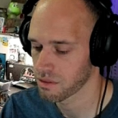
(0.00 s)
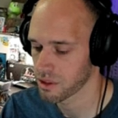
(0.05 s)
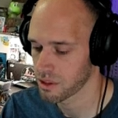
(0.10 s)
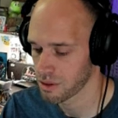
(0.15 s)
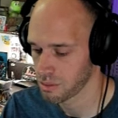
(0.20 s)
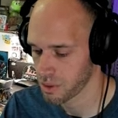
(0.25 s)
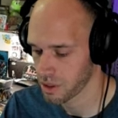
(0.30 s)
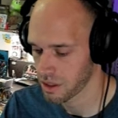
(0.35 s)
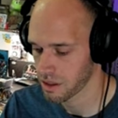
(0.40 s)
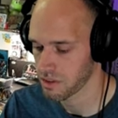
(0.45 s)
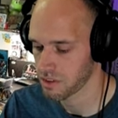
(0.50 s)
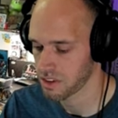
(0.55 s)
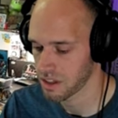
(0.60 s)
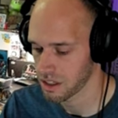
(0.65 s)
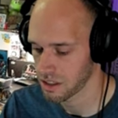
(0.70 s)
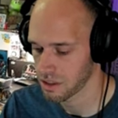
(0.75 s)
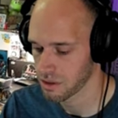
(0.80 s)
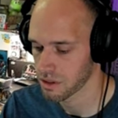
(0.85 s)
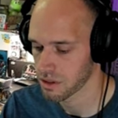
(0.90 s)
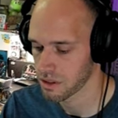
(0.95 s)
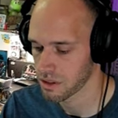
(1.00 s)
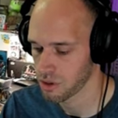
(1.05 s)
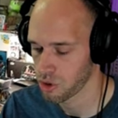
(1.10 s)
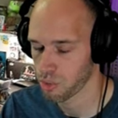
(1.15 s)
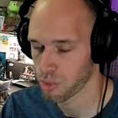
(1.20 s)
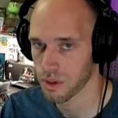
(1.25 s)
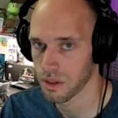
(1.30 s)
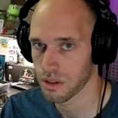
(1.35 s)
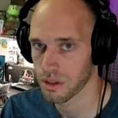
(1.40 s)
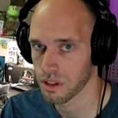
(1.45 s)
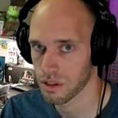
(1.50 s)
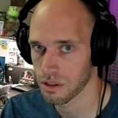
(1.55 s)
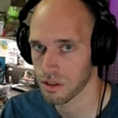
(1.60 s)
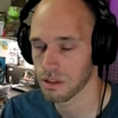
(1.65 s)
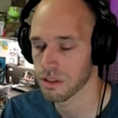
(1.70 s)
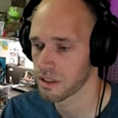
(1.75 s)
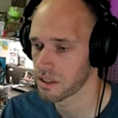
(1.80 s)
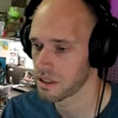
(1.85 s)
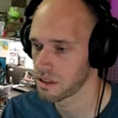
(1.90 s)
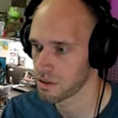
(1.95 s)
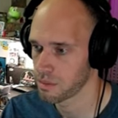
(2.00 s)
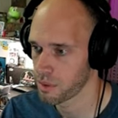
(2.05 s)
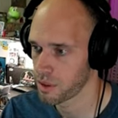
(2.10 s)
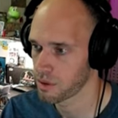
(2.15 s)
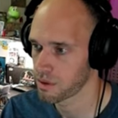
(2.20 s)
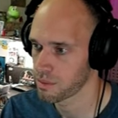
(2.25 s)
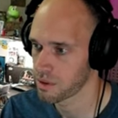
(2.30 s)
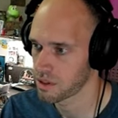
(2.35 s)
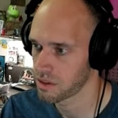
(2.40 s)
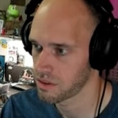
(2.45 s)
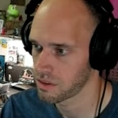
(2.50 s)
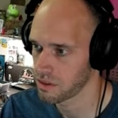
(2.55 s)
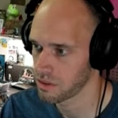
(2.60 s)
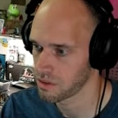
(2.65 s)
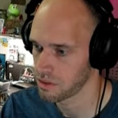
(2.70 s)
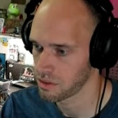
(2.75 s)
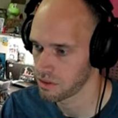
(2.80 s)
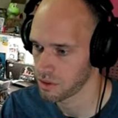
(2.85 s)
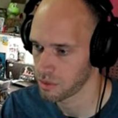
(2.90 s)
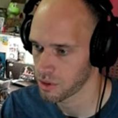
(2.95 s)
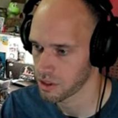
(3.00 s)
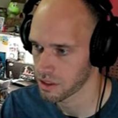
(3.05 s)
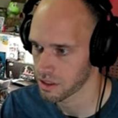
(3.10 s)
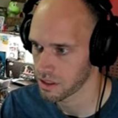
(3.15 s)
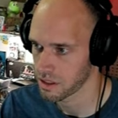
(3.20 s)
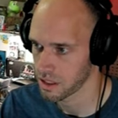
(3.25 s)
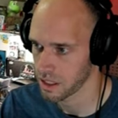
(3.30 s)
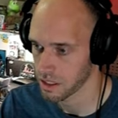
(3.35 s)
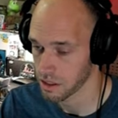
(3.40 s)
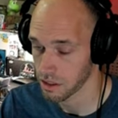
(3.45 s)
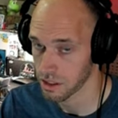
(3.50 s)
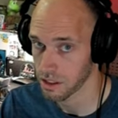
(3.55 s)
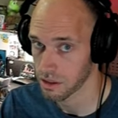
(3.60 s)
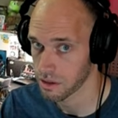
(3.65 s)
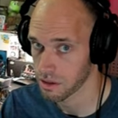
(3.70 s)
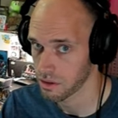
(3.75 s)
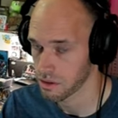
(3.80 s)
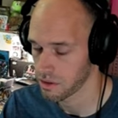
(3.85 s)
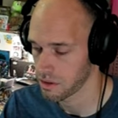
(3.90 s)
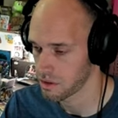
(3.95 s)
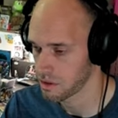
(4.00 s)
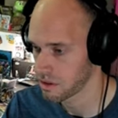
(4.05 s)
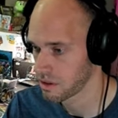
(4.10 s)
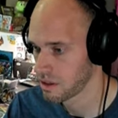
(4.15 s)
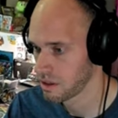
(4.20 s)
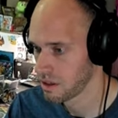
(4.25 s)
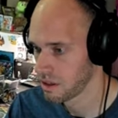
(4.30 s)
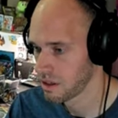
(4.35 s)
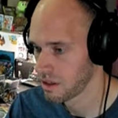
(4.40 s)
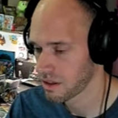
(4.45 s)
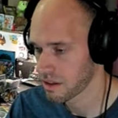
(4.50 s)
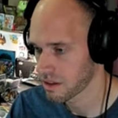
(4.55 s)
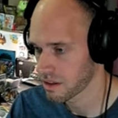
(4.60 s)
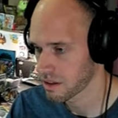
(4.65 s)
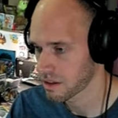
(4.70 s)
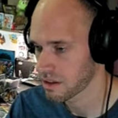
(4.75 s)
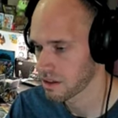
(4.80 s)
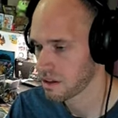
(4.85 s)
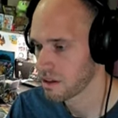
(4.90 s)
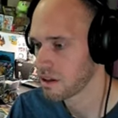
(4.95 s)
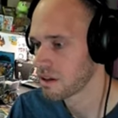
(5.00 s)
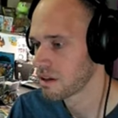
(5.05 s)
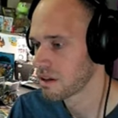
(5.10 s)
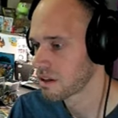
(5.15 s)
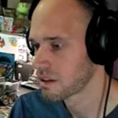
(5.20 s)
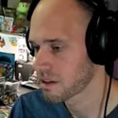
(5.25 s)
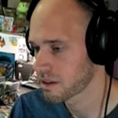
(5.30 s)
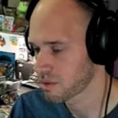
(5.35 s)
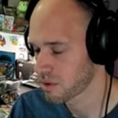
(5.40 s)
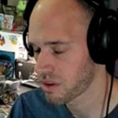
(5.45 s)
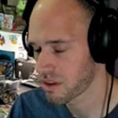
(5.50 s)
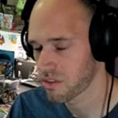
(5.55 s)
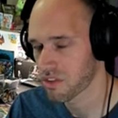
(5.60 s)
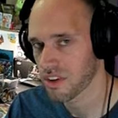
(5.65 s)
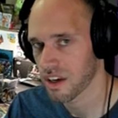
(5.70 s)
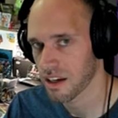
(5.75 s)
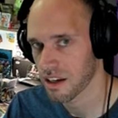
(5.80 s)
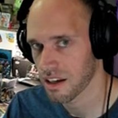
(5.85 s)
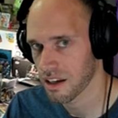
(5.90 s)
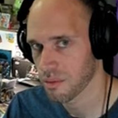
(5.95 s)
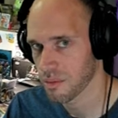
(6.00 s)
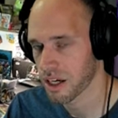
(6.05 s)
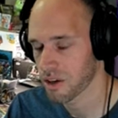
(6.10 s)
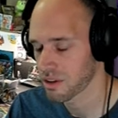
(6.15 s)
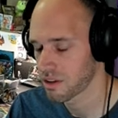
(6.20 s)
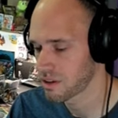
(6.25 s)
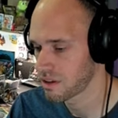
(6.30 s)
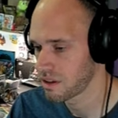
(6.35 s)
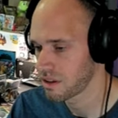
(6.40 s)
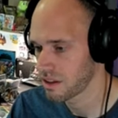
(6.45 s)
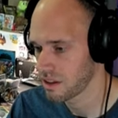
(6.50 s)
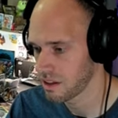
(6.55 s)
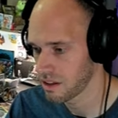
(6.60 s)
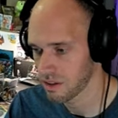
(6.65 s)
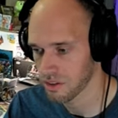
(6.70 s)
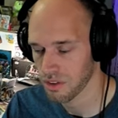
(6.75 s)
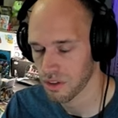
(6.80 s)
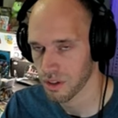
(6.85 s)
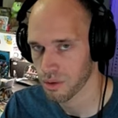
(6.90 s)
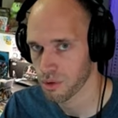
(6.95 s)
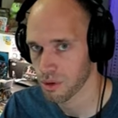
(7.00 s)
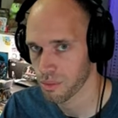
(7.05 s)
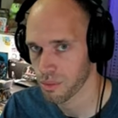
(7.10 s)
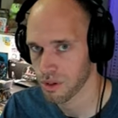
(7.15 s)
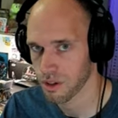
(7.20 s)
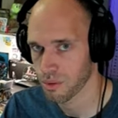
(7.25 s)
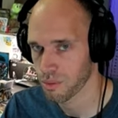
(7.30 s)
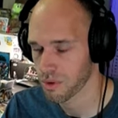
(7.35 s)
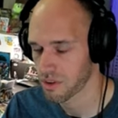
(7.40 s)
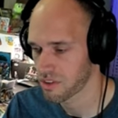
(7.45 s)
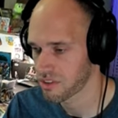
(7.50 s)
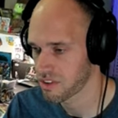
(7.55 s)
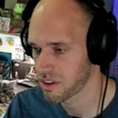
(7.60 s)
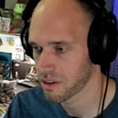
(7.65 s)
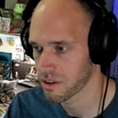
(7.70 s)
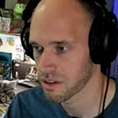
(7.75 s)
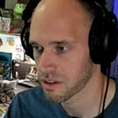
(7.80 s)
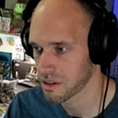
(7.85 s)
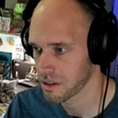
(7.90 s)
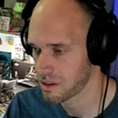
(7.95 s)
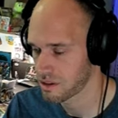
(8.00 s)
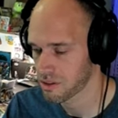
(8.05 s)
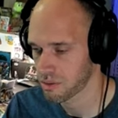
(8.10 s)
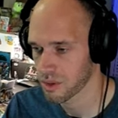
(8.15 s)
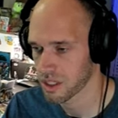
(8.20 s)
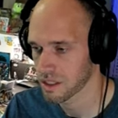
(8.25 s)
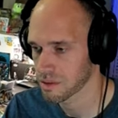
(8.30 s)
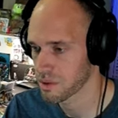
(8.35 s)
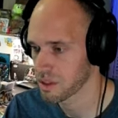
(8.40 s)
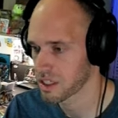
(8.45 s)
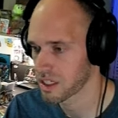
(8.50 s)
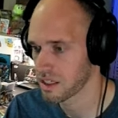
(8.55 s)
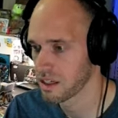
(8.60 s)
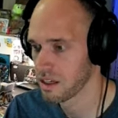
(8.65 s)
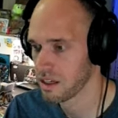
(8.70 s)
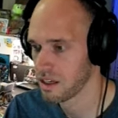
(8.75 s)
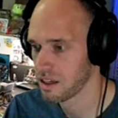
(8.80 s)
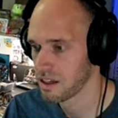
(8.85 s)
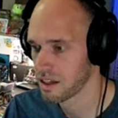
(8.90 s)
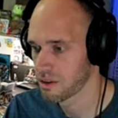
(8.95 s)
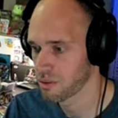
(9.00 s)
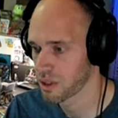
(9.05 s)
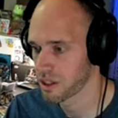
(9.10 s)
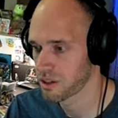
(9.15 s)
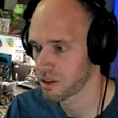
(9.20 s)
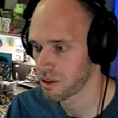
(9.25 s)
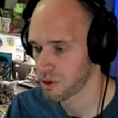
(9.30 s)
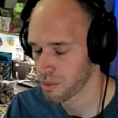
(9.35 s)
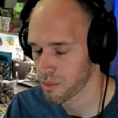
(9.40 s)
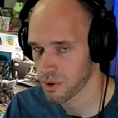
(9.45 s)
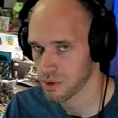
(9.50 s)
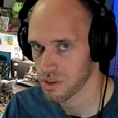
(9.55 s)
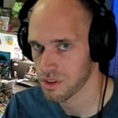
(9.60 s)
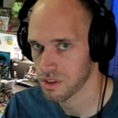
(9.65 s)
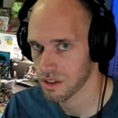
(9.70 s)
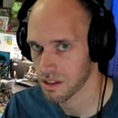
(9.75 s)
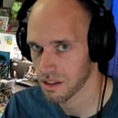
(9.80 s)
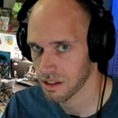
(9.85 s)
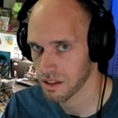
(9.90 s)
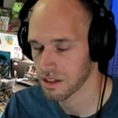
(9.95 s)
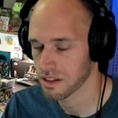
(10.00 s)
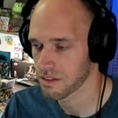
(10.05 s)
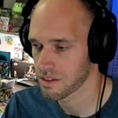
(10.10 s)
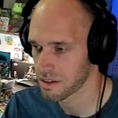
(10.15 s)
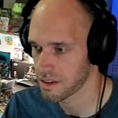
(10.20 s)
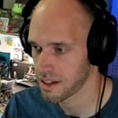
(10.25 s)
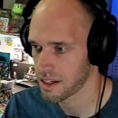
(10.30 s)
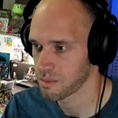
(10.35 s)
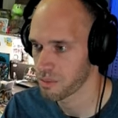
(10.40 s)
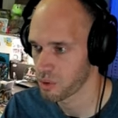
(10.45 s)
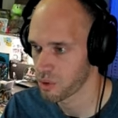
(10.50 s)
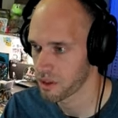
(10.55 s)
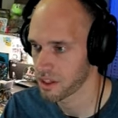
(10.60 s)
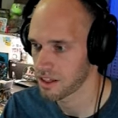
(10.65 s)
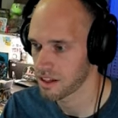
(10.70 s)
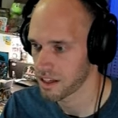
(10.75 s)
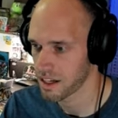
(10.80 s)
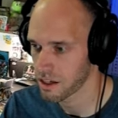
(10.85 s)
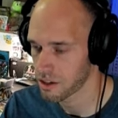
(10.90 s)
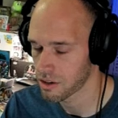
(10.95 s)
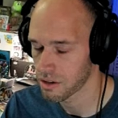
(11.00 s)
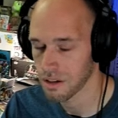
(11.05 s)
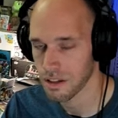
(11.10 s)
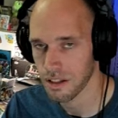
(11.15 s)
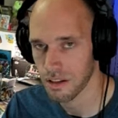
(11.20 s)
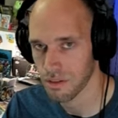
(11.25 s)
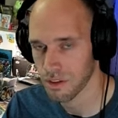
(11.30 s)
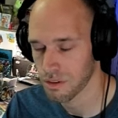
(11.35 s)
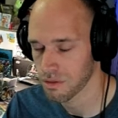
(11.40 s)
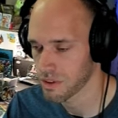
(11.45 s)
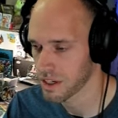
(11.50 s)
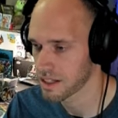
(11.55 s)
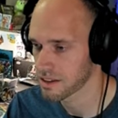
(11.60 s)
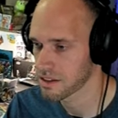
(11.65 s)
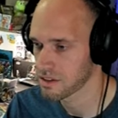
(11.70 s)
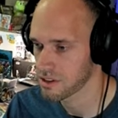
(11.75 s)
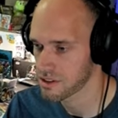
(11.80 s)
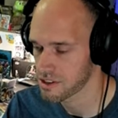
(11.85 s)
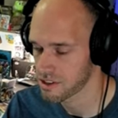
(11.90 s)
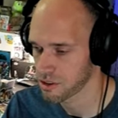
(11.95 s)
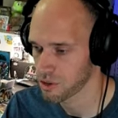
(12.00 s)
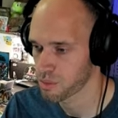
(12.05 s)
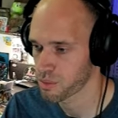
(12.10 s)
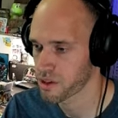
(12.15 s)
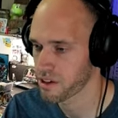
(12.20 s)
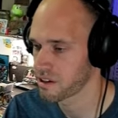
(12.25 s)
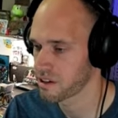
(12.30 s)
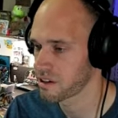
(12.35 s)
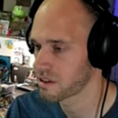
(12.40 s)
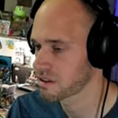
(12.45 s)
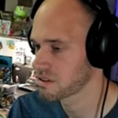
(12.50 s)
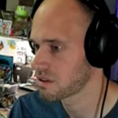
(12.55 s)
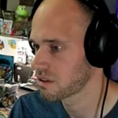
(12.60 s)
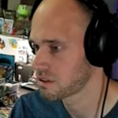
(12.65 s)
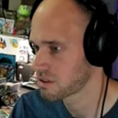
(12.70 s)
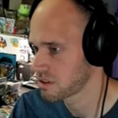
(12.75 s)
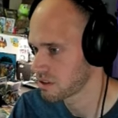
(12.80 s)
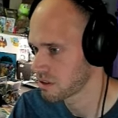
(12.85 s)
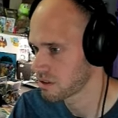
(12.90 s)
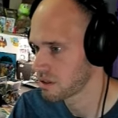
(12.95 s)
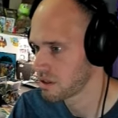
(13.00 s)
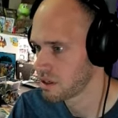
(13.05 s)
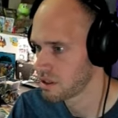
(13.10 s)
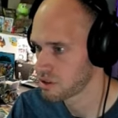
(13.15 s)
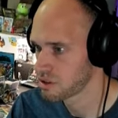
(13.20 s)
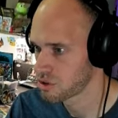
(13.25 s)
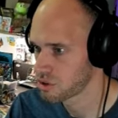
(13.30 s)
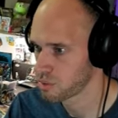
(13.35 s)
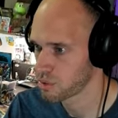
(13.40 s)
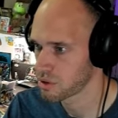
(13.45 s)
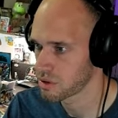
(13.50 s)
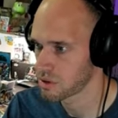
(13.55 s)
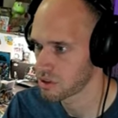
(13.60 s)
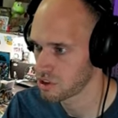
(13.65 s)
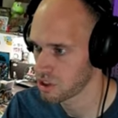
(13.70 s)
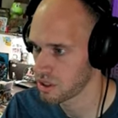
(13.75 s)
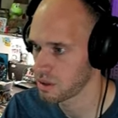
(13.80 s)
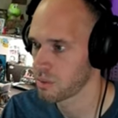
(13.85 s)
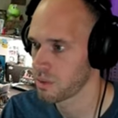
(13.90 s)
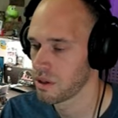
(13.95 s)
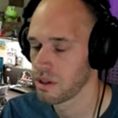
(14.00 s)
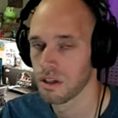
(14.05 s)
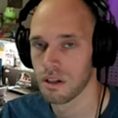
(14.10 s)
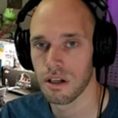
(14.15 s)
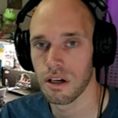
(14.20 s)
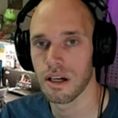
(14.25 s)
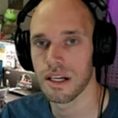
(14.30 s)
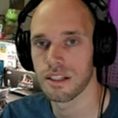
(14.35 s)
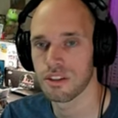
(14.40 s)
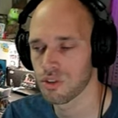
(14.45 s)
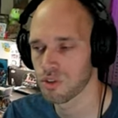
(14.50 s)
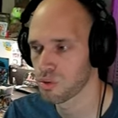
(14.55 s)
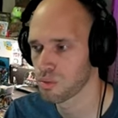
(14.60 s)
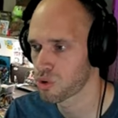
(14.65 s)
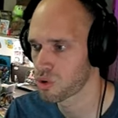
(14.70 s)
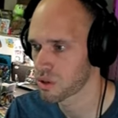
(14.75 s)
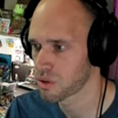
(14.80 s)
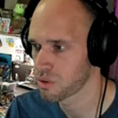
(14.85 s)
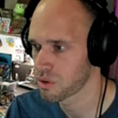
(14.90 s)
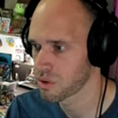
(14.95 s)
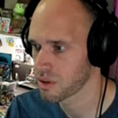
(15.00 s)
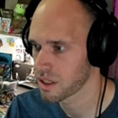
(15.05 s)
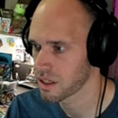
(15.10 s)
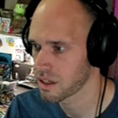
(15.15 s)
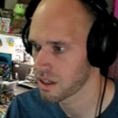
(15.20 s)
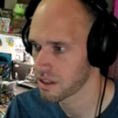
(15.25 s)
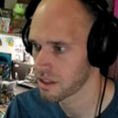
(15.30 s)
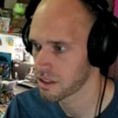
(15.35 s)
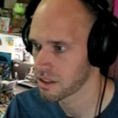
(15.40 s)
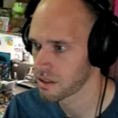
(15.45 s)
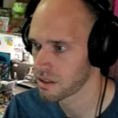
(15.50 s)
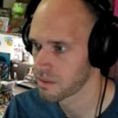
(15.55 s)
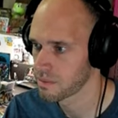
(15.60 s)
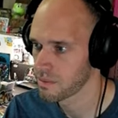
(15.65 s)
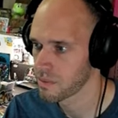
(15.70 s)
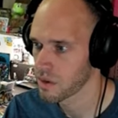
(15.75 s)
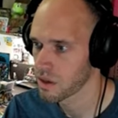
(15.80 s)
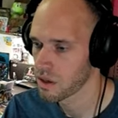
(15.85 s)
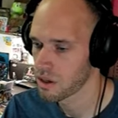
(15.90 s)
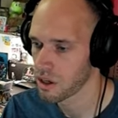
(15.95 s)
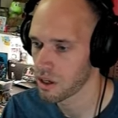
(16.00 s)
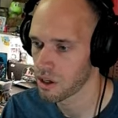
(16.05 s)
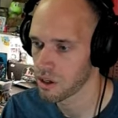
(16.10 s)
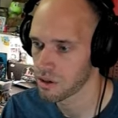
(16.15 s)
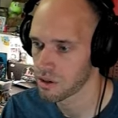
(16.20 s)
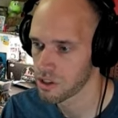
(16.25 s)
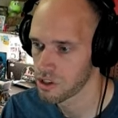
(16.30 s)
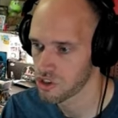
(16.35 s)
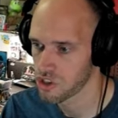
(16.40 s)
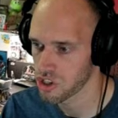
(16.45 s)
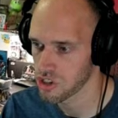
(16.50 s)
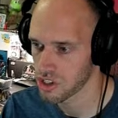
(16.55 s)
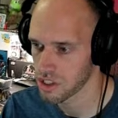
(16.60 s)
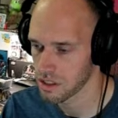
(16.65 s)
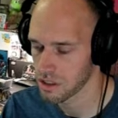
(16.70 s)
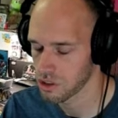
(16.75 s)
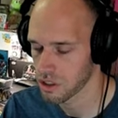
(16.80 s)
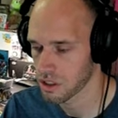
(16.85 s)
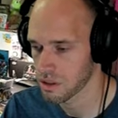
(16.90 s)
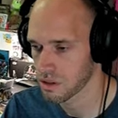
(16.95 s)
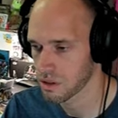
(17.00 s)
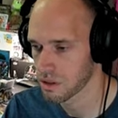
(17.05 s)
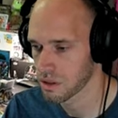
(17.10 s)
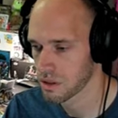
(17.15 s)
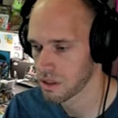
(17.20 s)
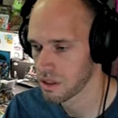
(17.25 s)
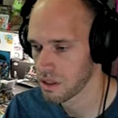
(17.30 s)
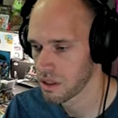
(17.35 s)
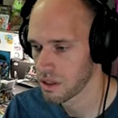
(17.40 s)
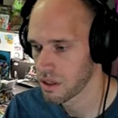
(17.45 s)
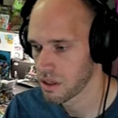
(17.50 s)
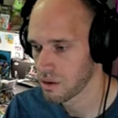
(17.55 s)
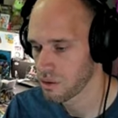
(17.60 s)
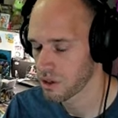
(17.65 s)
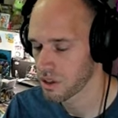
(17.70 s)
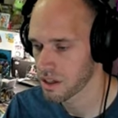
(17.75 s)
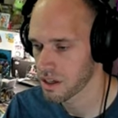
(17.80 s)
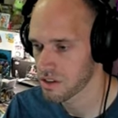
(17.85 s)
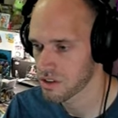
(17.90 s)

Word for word: for your buck set you can open currently in the Pokemon TCG market, I guarantee you. Like, like when this set came out, you could easily rip it open, sell all your hits, and make money. And we are almost getting to that point now, given the fact that the sealed products are still super cheap. All right, two more. What do I got here? Oh, just in general, why you